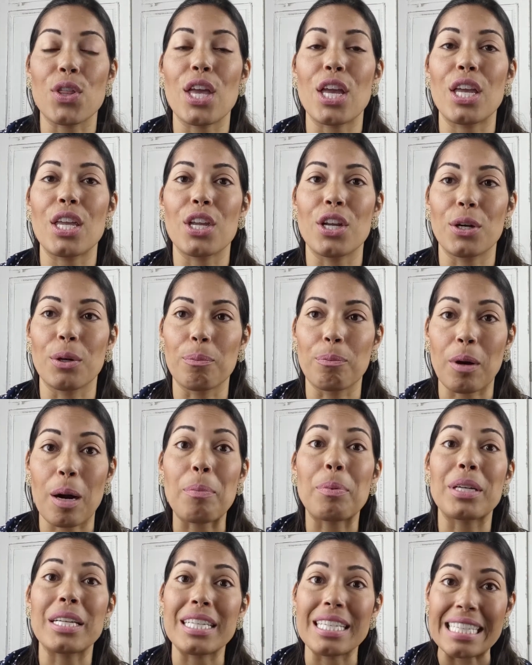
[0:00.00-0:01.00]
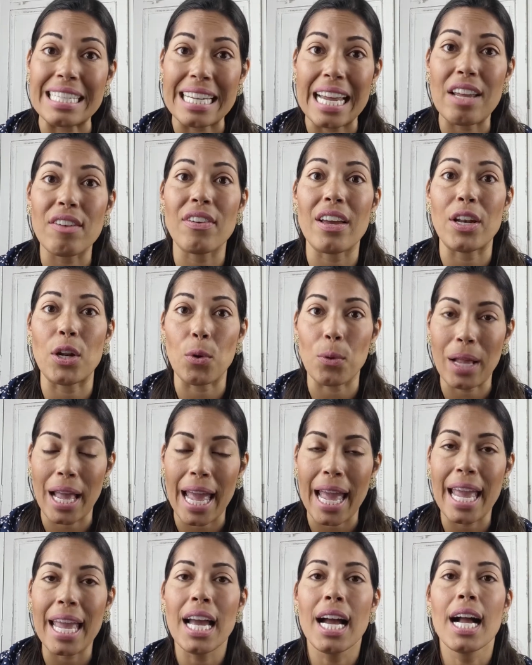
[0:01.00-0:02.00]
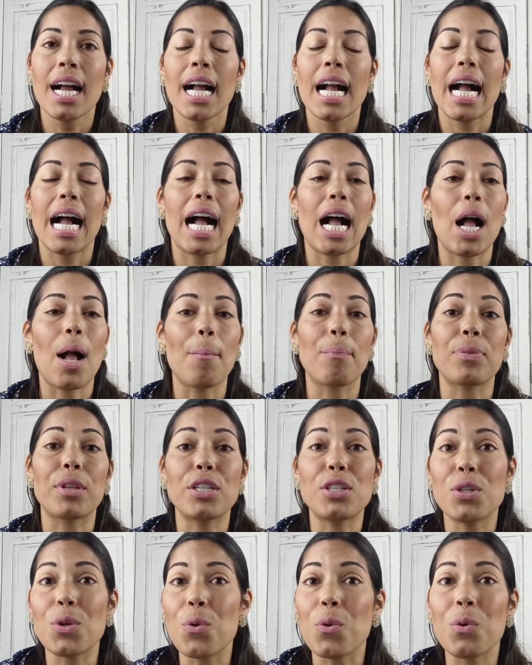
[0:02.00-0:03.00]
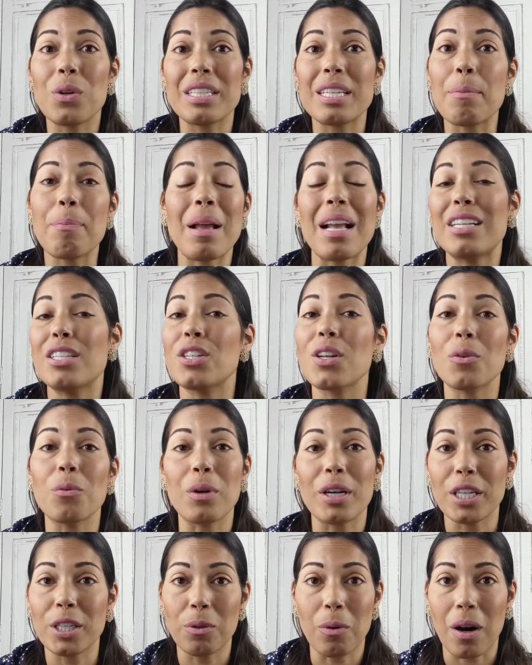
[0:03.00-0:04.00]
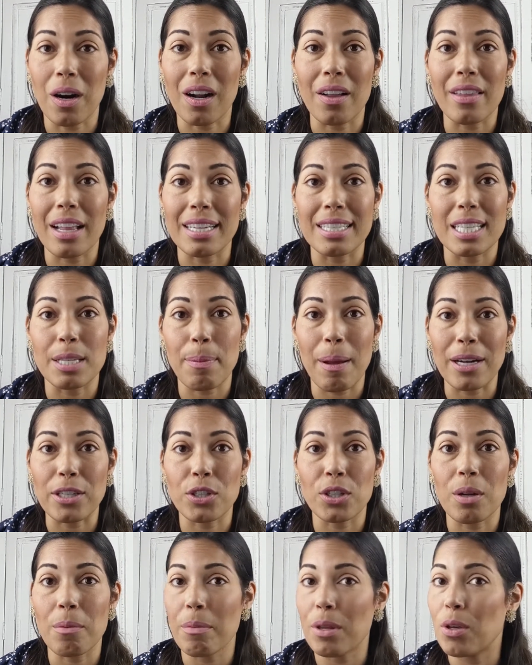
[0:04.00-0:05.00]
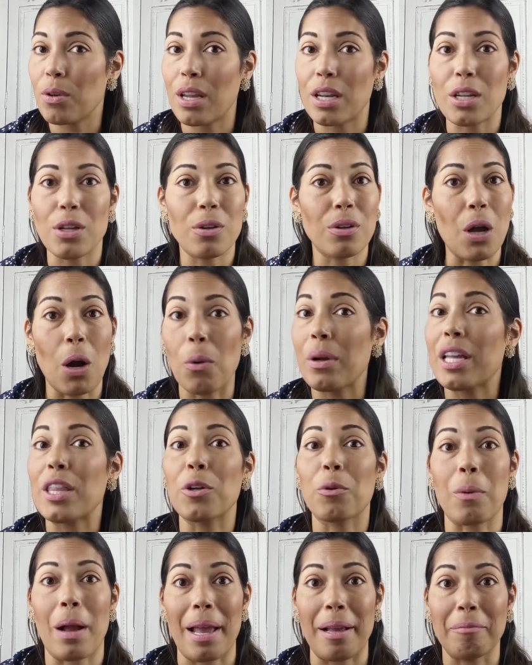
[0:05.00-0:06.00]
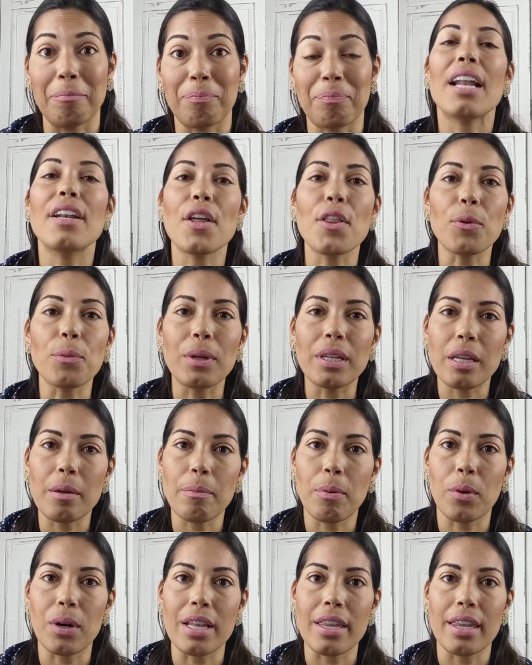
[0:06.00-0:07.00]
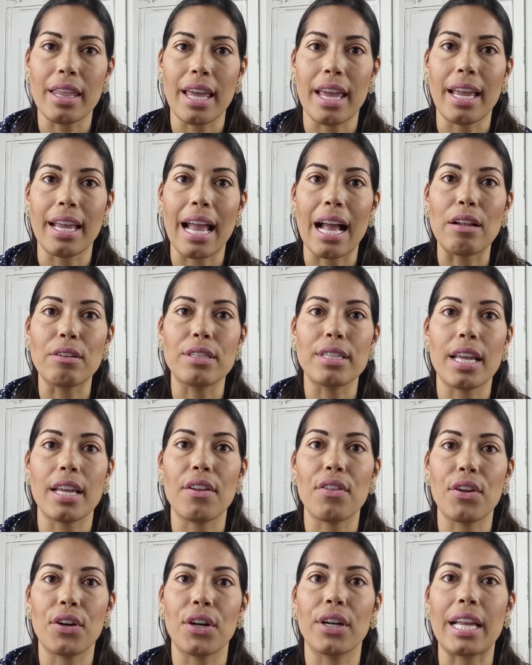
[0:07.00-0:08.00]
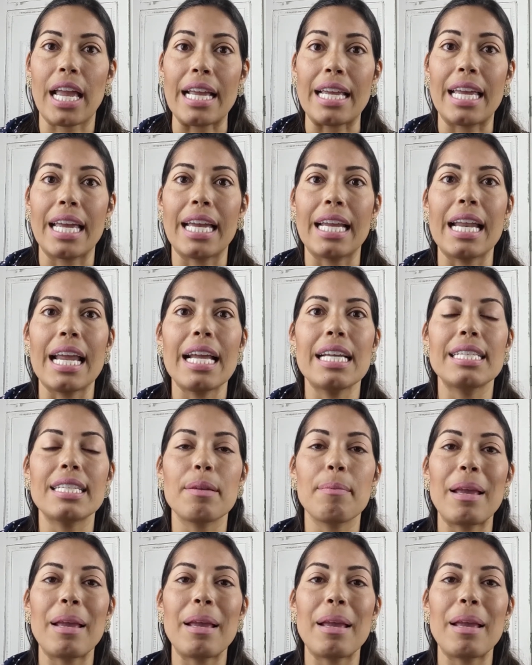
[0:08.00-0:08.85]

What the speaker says: that your property is safe and okay. So depends on where you are on that spectrum. You can go either way. Another really important thing outside of the hurricane kit is to